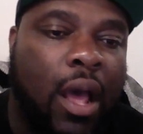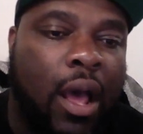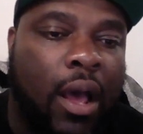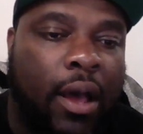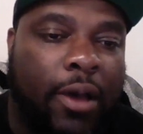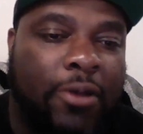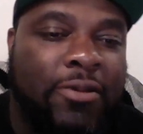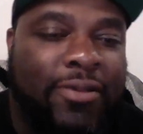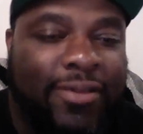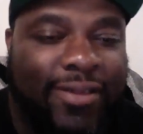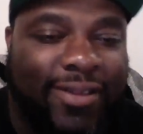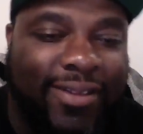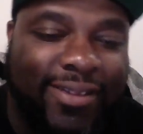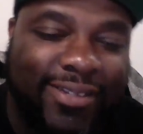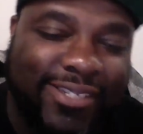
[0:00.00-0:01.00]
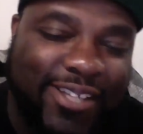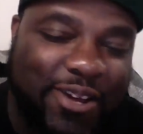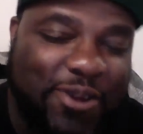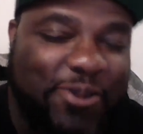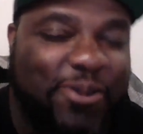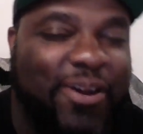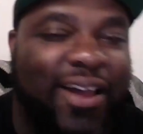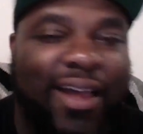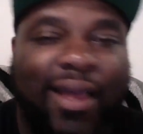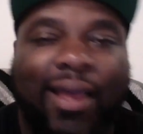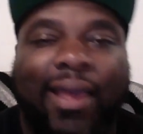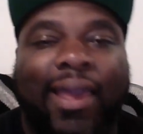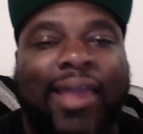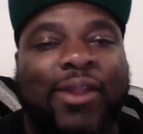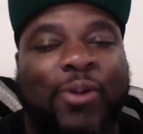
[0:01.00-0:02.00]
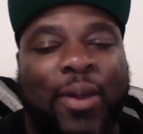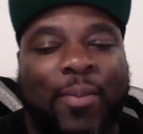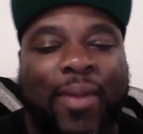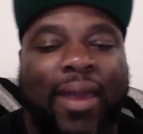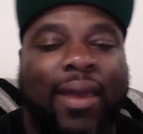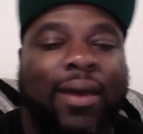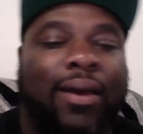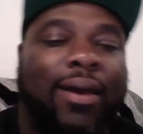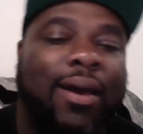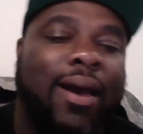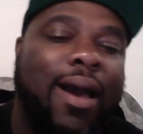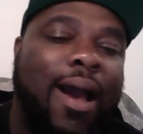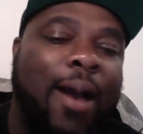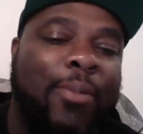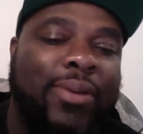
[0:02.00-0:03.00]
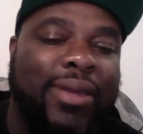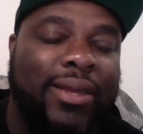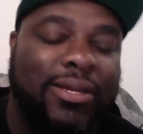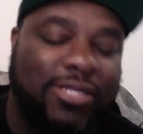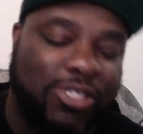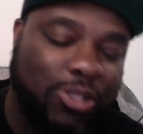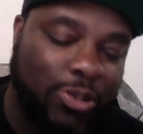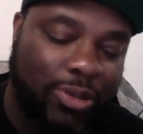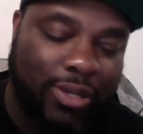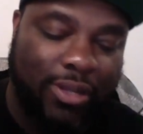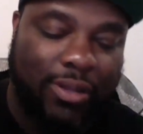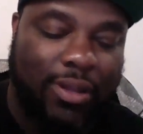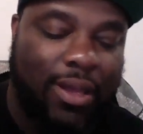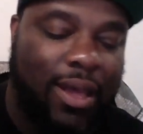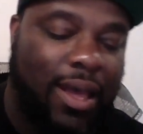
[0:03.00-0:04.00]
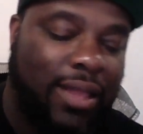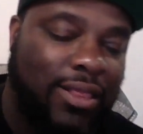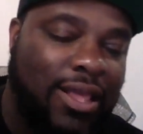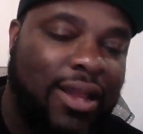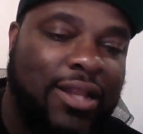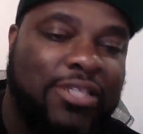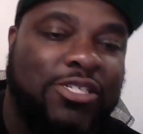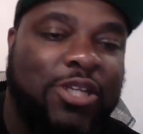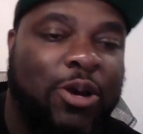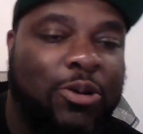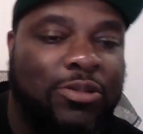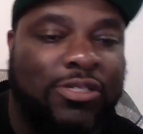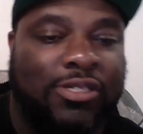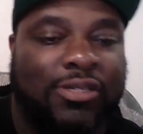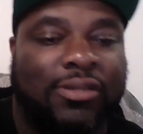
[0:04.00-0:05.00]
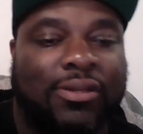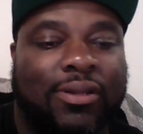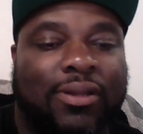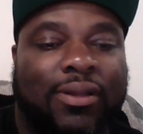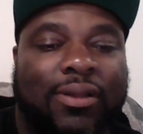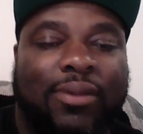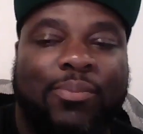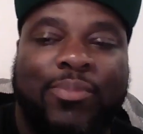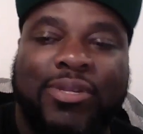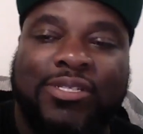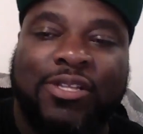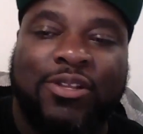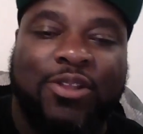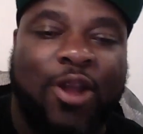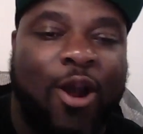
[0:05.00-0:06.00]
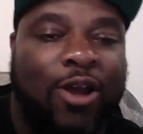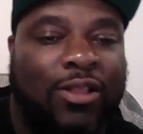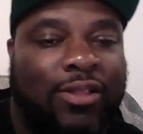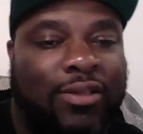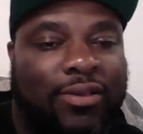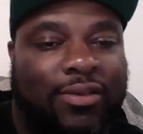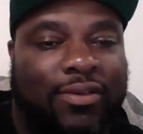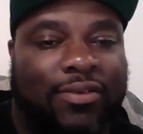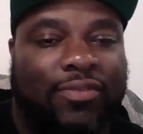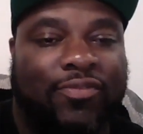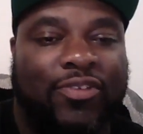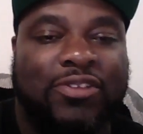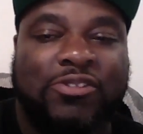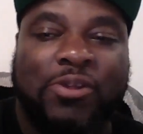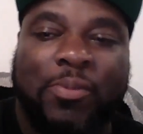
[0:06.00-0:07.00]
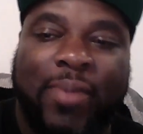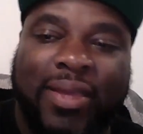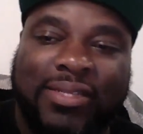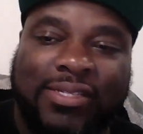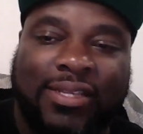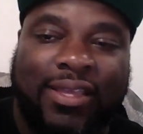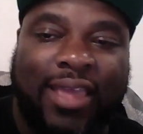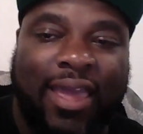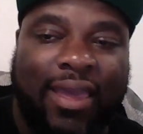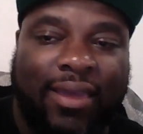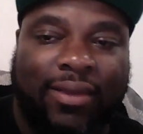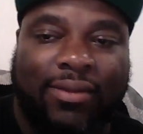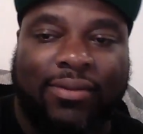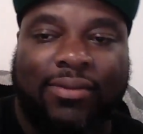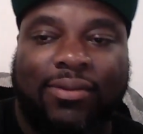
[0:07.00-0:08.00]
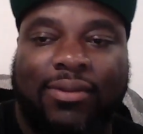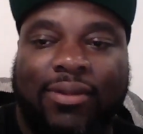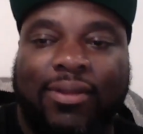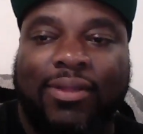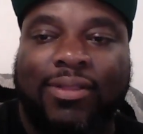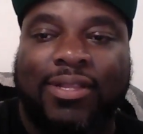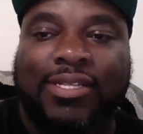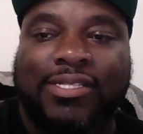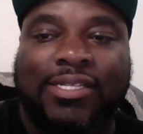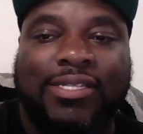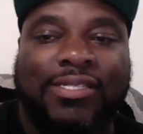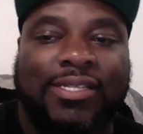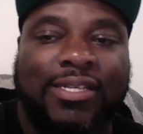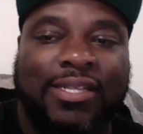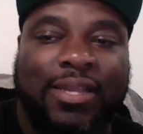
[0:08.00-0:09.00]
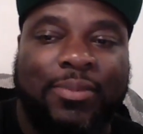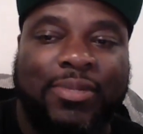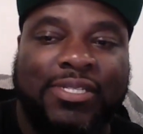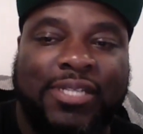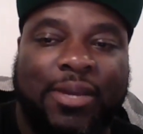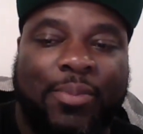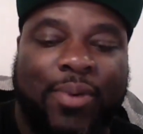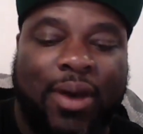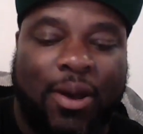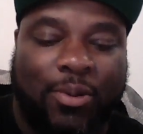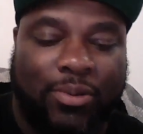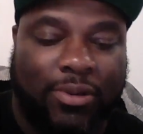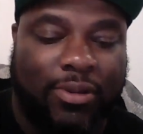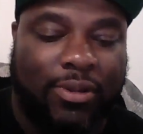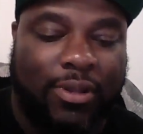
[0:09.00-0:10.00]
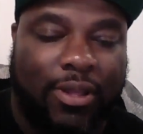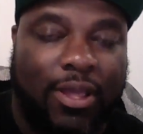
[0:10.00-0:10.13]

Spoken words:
So anyway, man, I'll be getting to it. I thought I told you, Mr. Narly featuring Mason Caine. This is the Enigma Sept Hour.